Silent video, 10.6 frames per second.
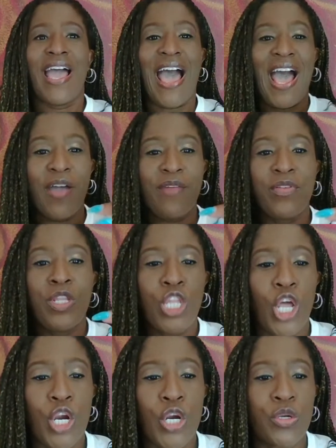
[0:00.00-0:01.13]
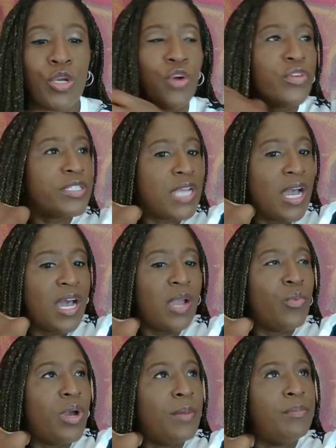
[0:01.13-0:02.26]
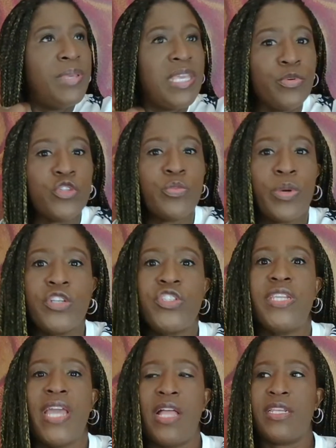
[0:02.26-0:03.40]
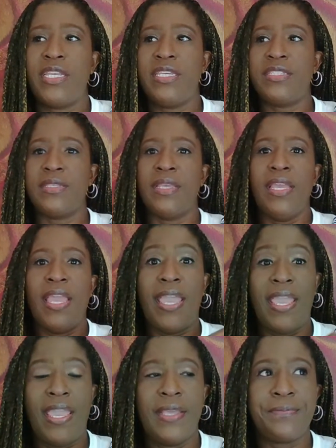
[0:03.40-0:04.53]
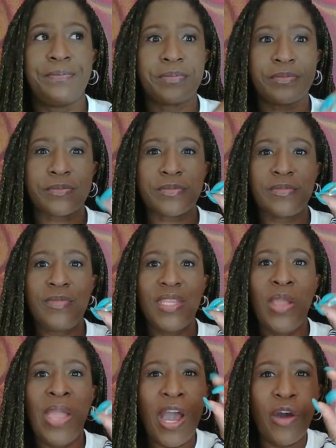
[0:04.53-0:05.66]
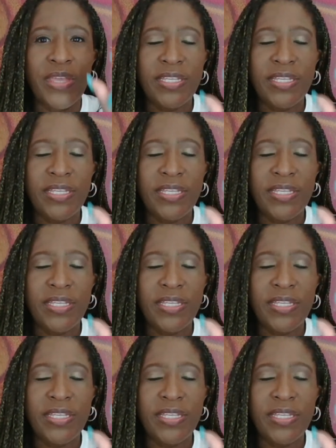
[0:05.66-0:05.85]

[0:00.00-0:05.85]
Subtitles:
I've learned over time, people's personalities and how they